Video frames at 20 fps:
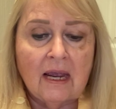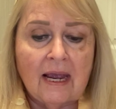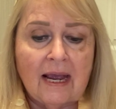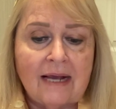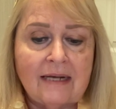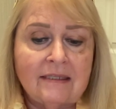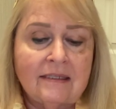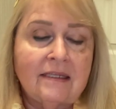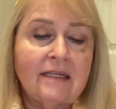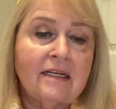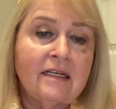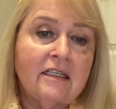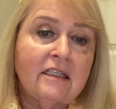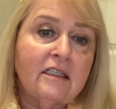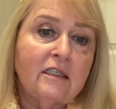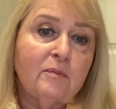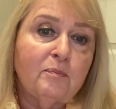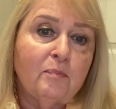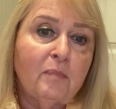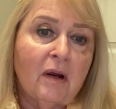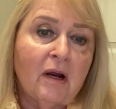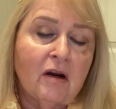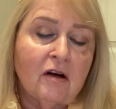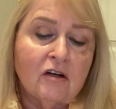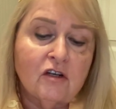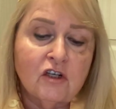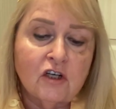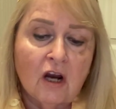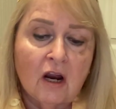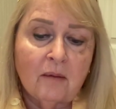As this
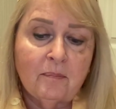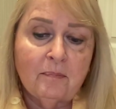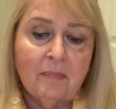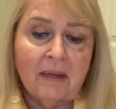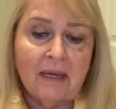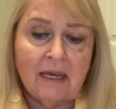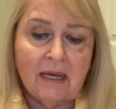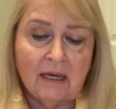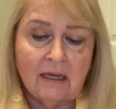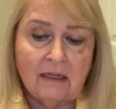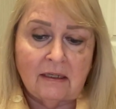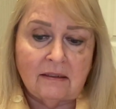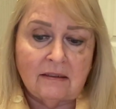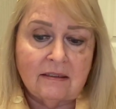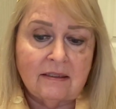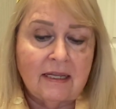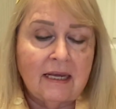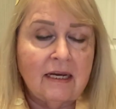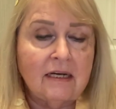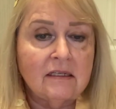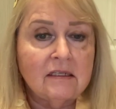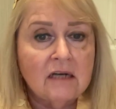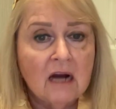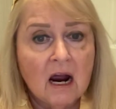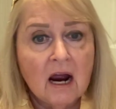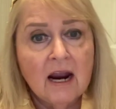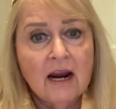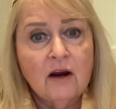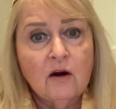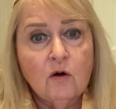parashat begins, the
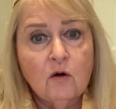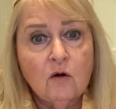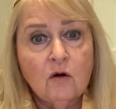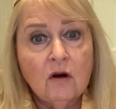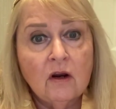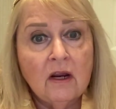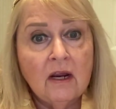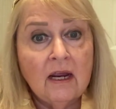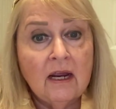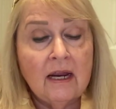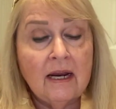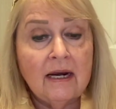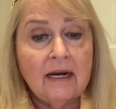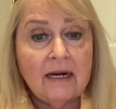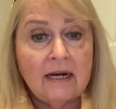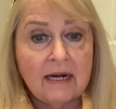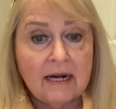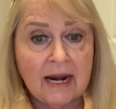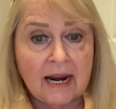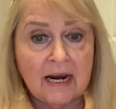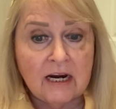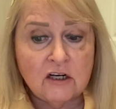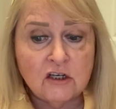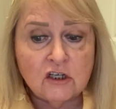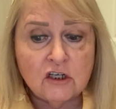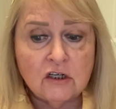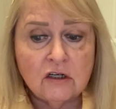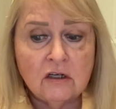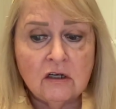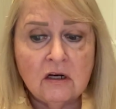entire
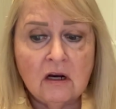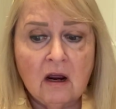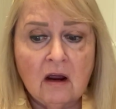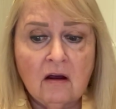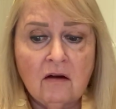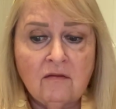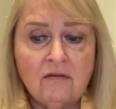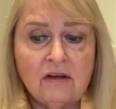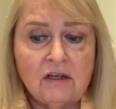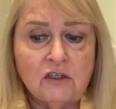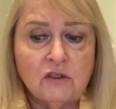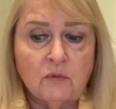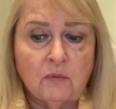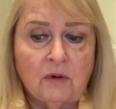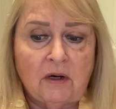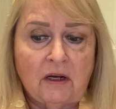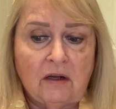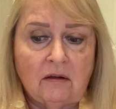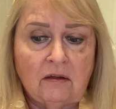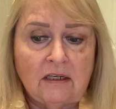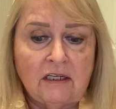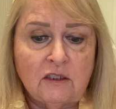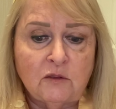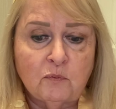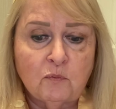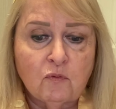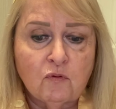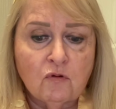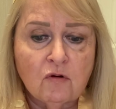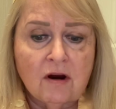nation of Israel is
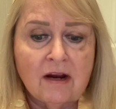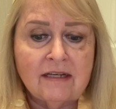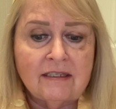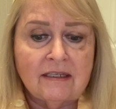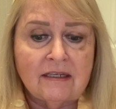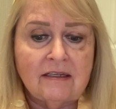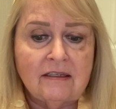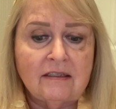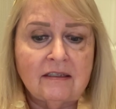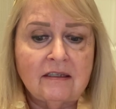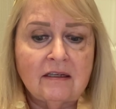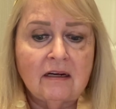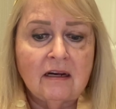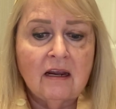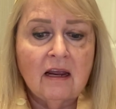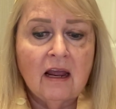present